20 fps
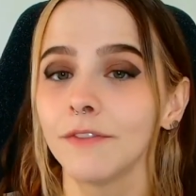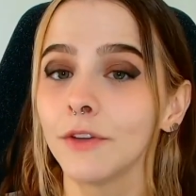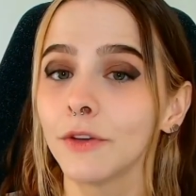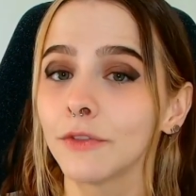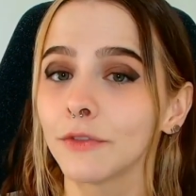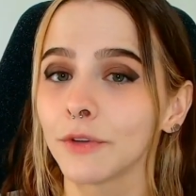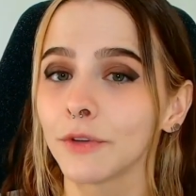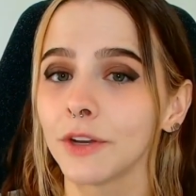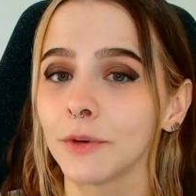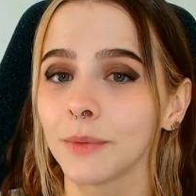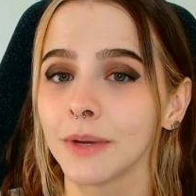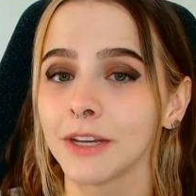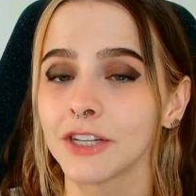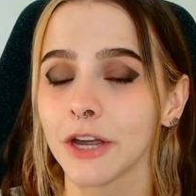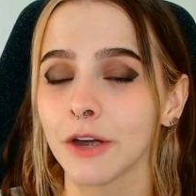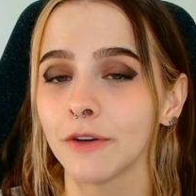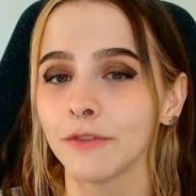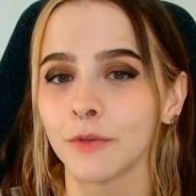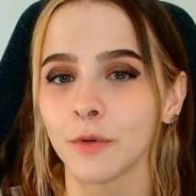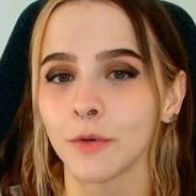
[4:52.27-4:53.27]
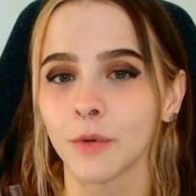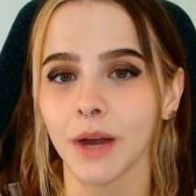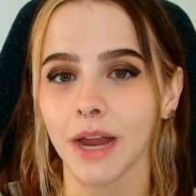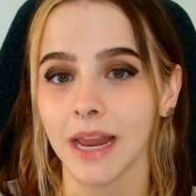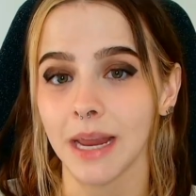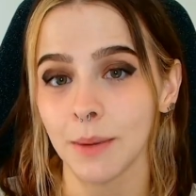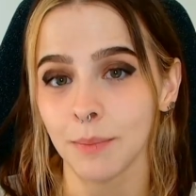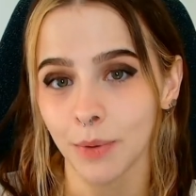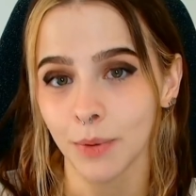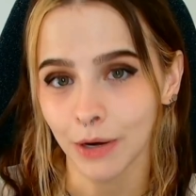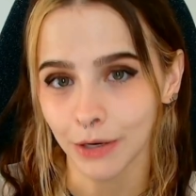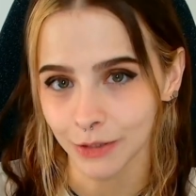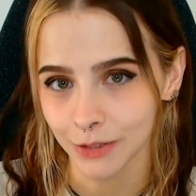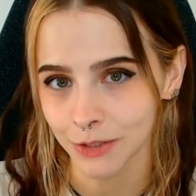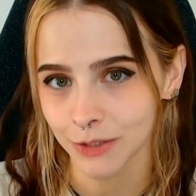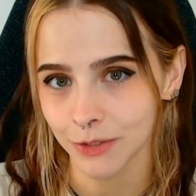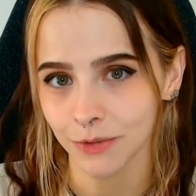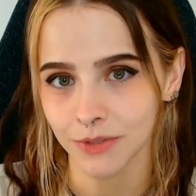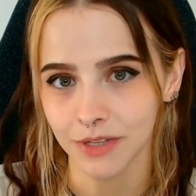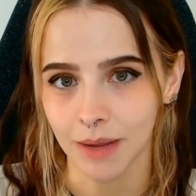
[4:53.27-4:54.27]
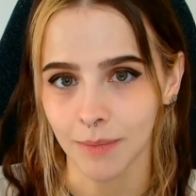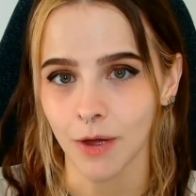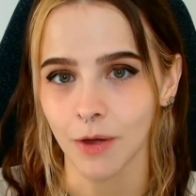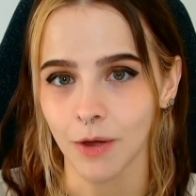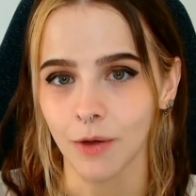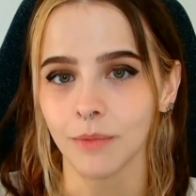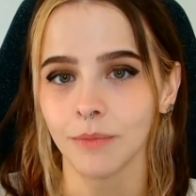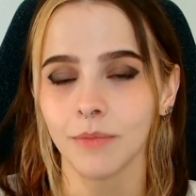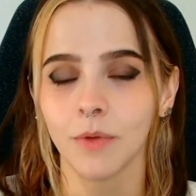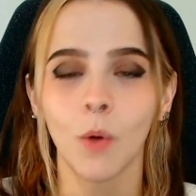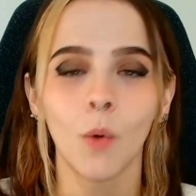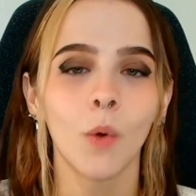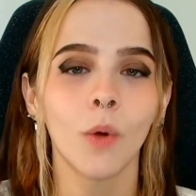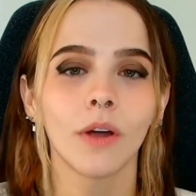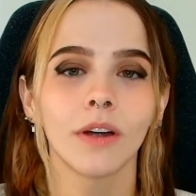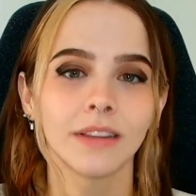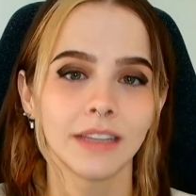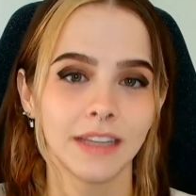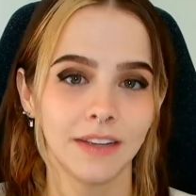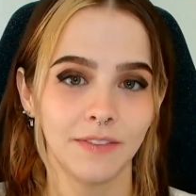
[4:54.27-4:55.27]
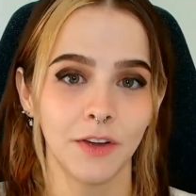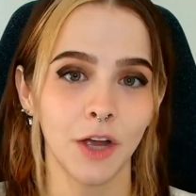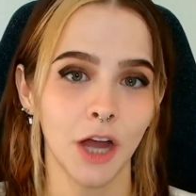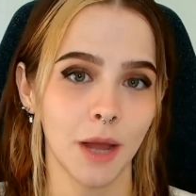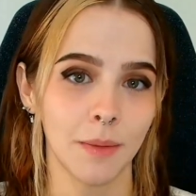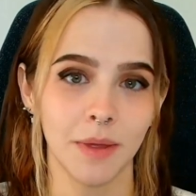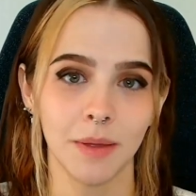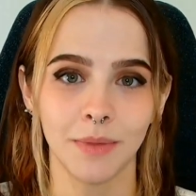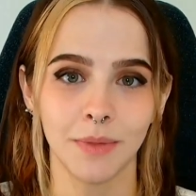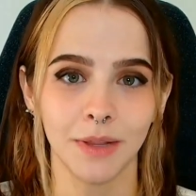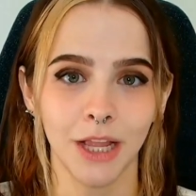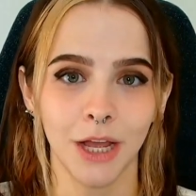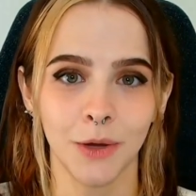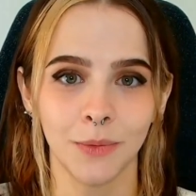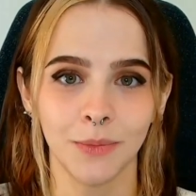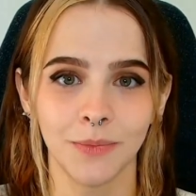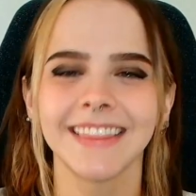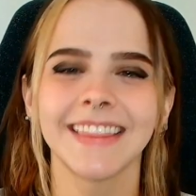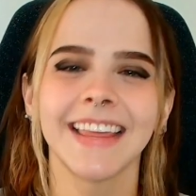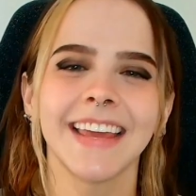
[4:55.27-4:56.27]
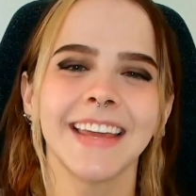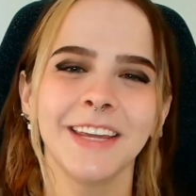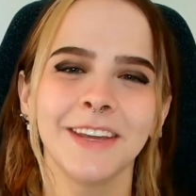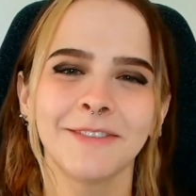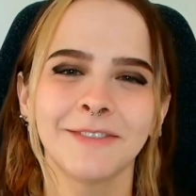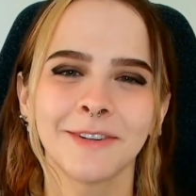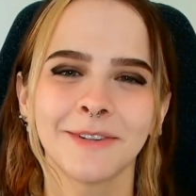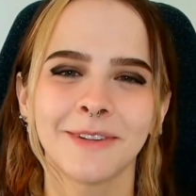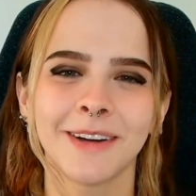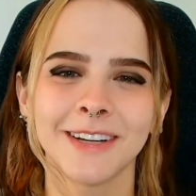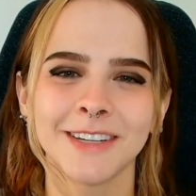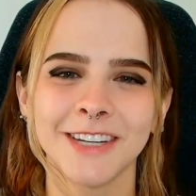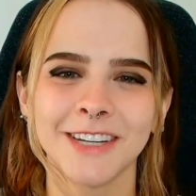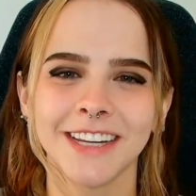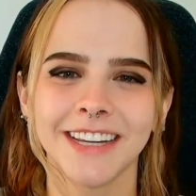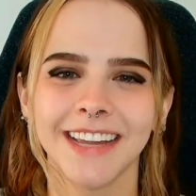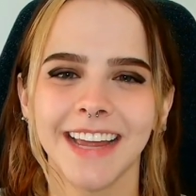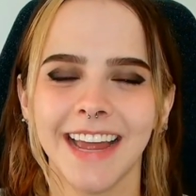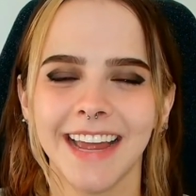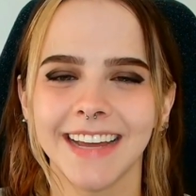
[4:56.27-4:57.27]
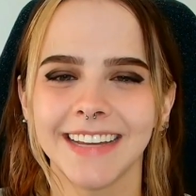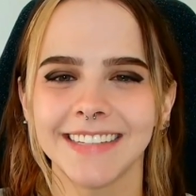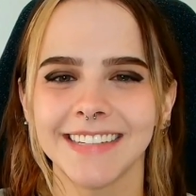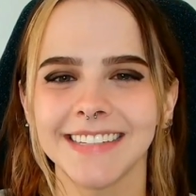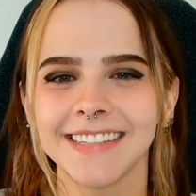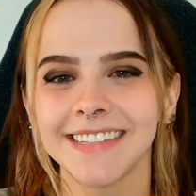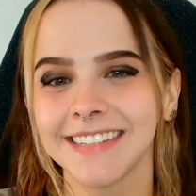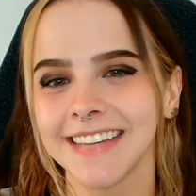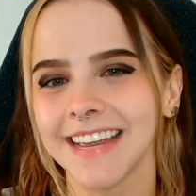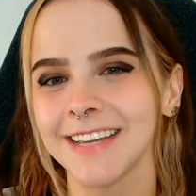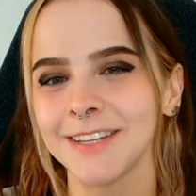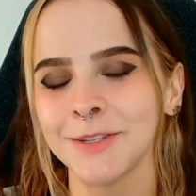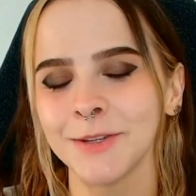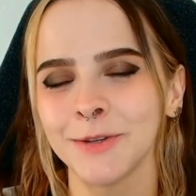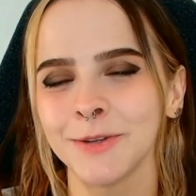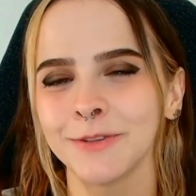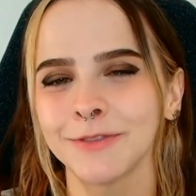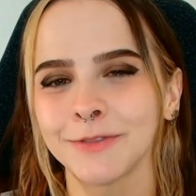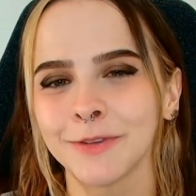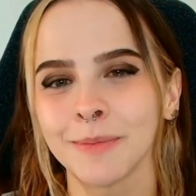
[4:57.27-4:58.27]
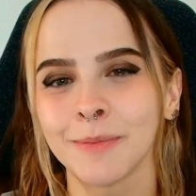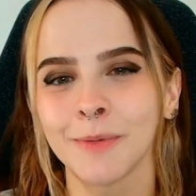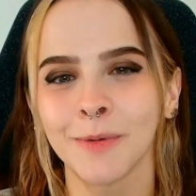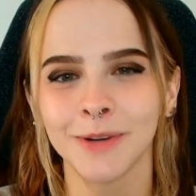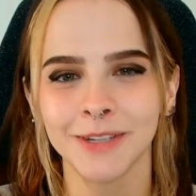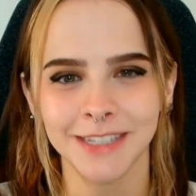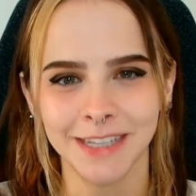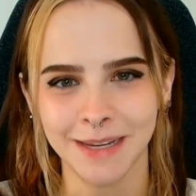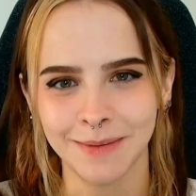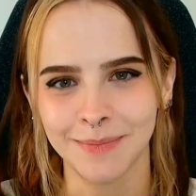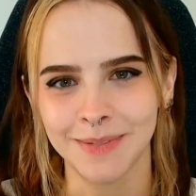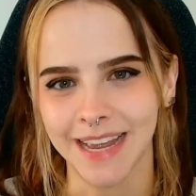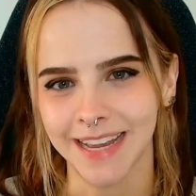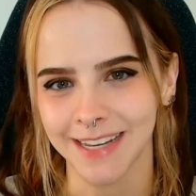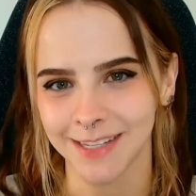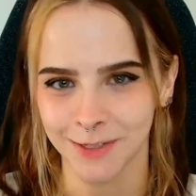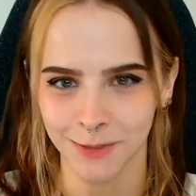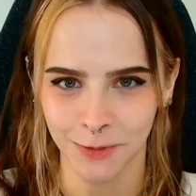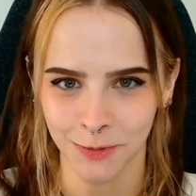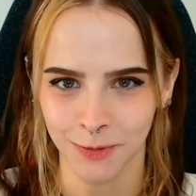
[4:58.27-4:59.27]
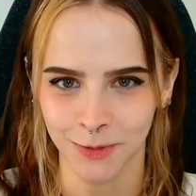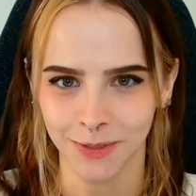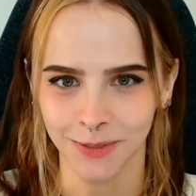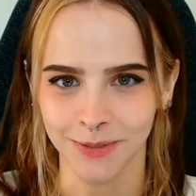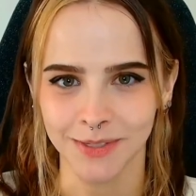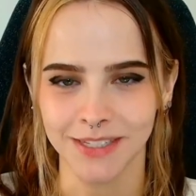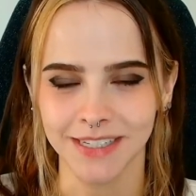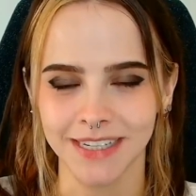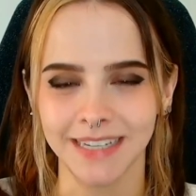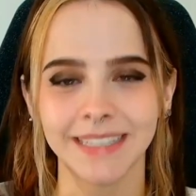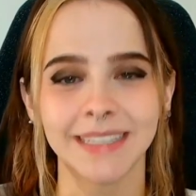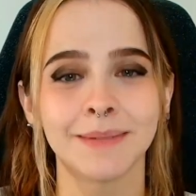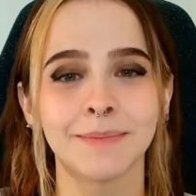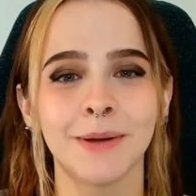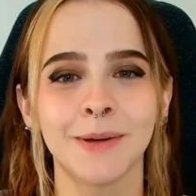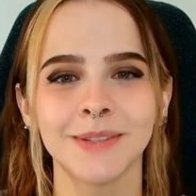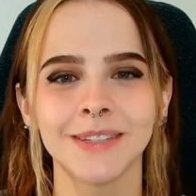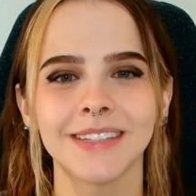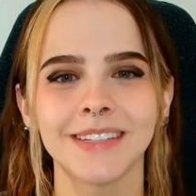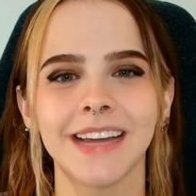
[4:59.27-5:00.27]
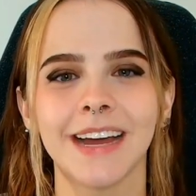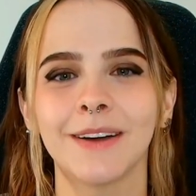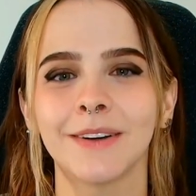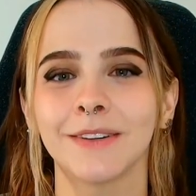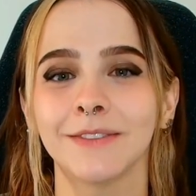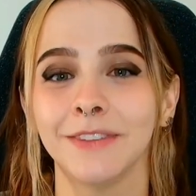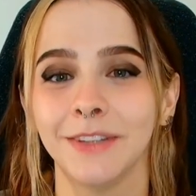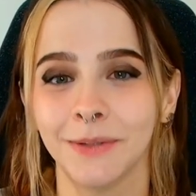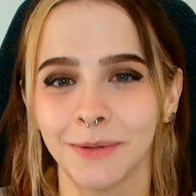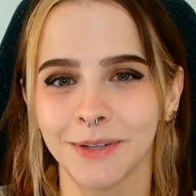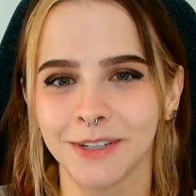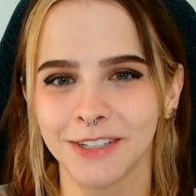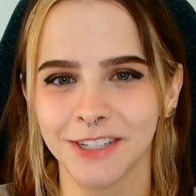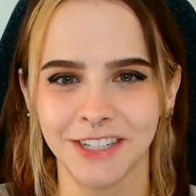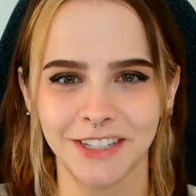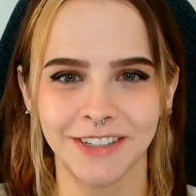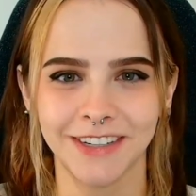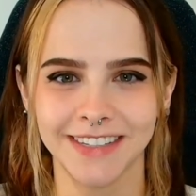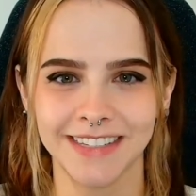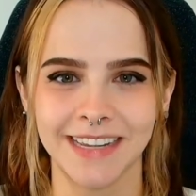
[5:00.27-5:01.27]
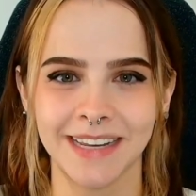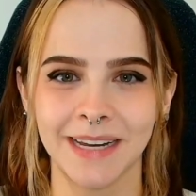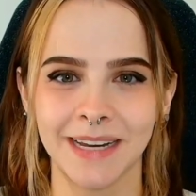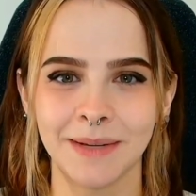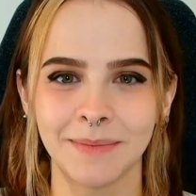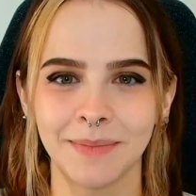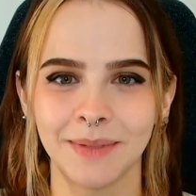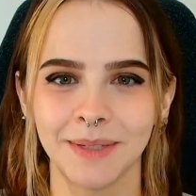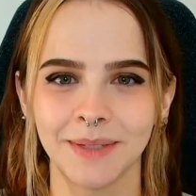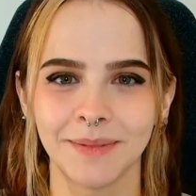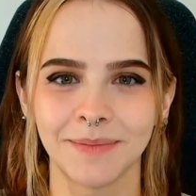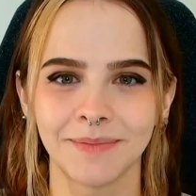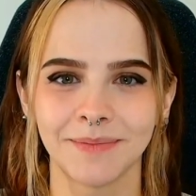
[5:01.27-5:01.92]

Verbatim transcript: feel free to reach out for a personal demo or leave a comment below. Thank you for watching, and stay tuned for more tips and tutorials to get the most out of your Jira setup.